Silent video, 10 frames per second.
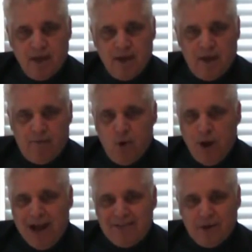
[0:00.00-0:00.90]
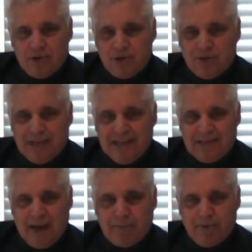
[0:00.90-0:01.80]
If you add those two
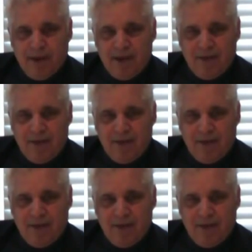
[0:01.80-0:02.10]
things up,